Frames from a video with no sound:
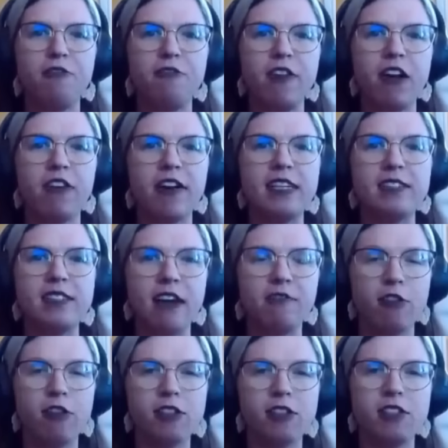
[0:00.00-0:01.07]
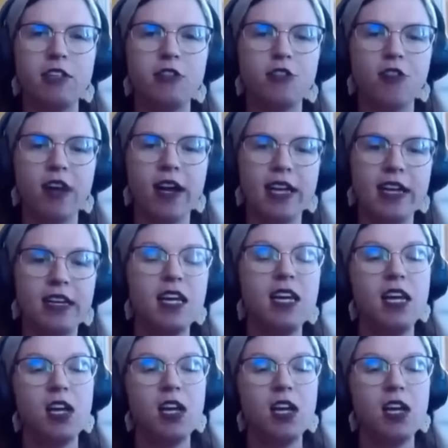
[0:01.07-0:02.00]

various efforts to try and